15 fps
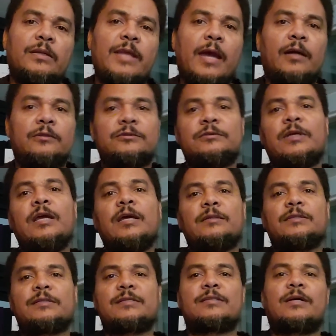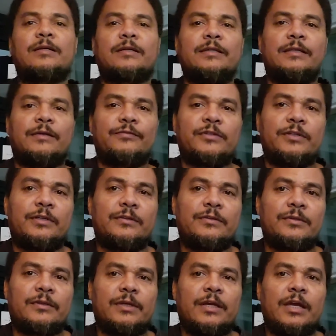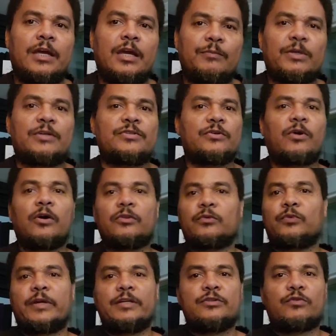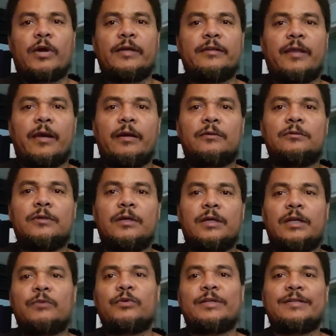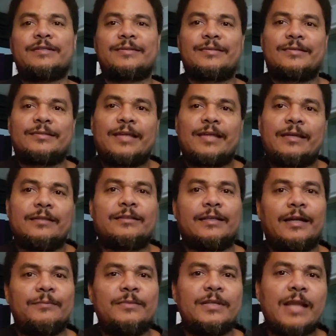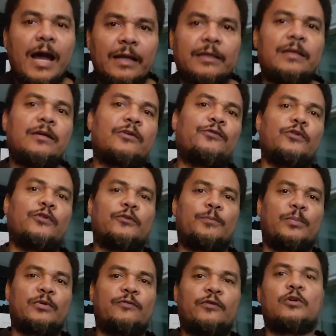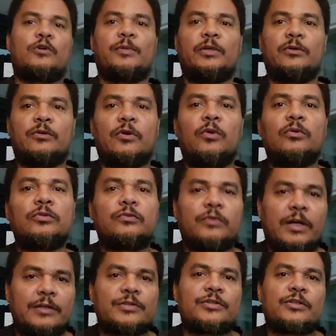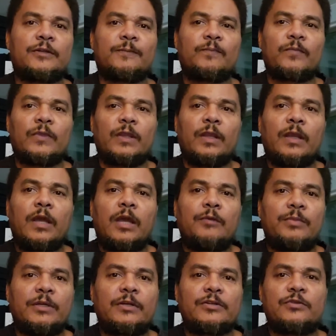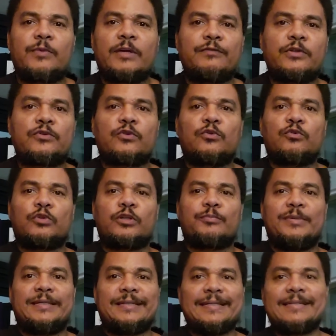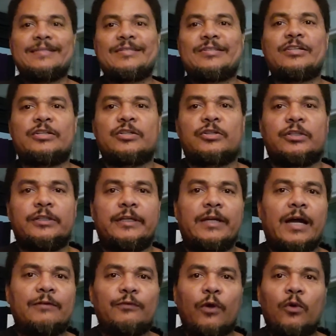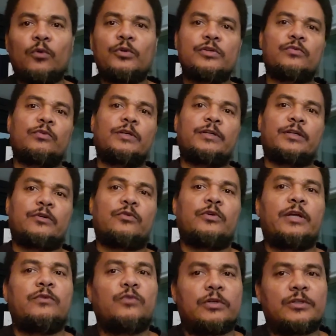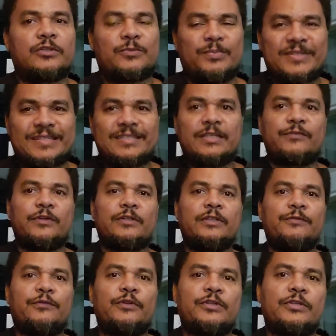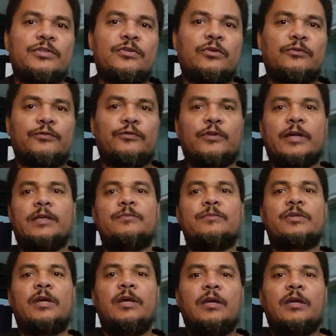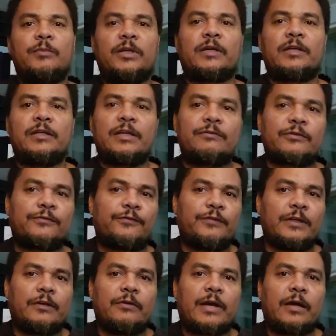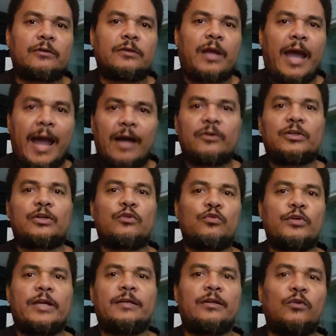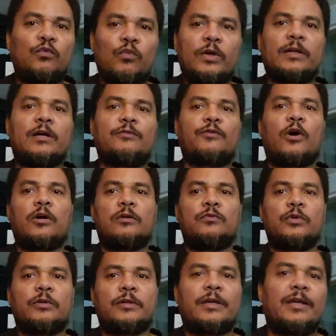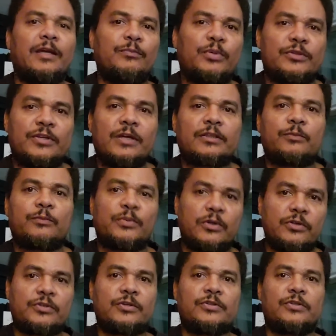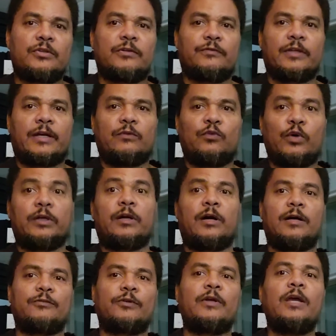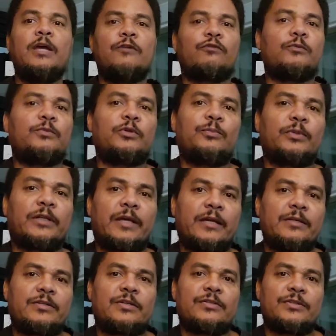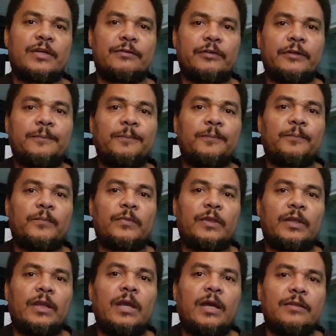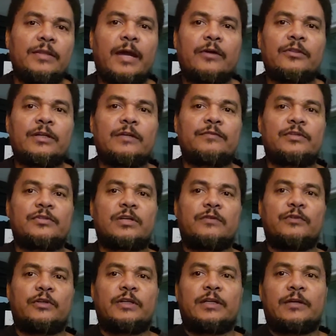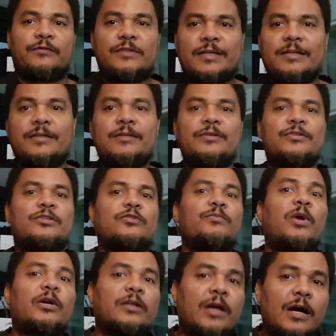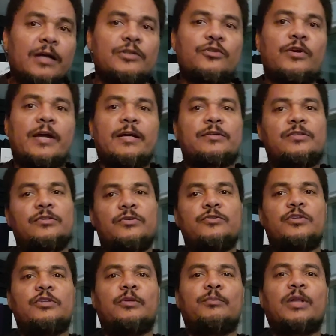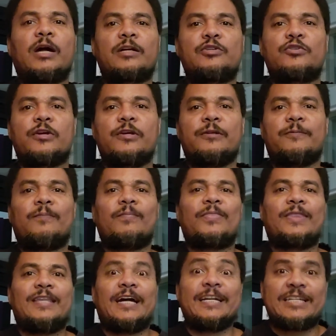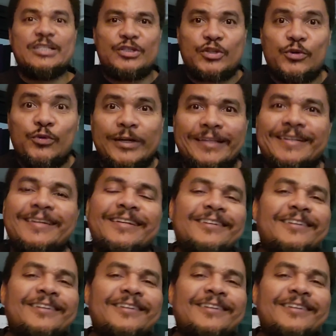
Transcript: Now, let's talk NFTs, because they're all the rage right now, and I wanted to state that I'm not here for the proverbial gold rush. Because my visual work begins digitally, I've always wanted to create work specifically for digital frames but I could never figure out how to create a one-off artwork and protect the purchaser of that one-off from duplications of it. Now that I've discovered NFTs, smart contracts, and using the blockchain, I can do it.